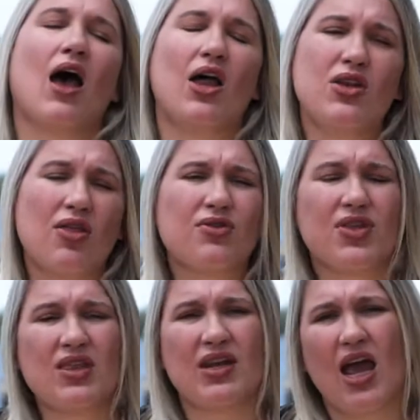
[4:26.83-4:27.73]
Another
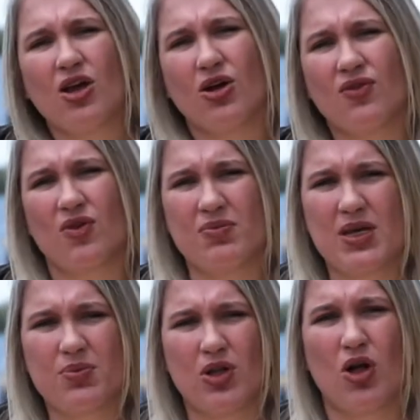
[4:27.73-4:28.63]
thing that I heard from
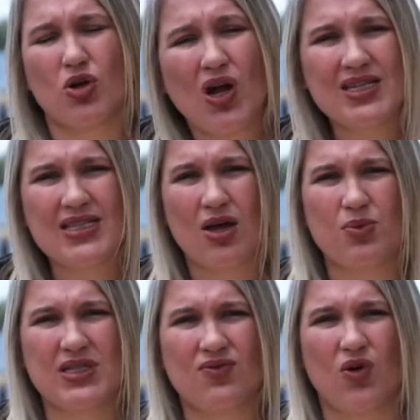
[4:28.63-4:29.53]
people across
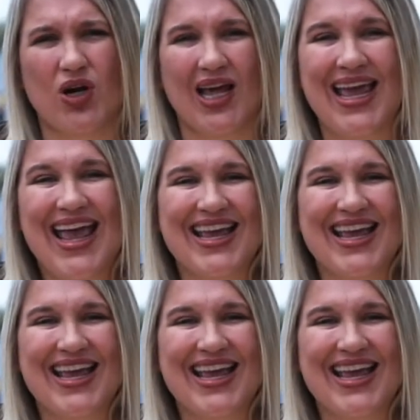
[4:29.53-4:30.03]
Southwest Florida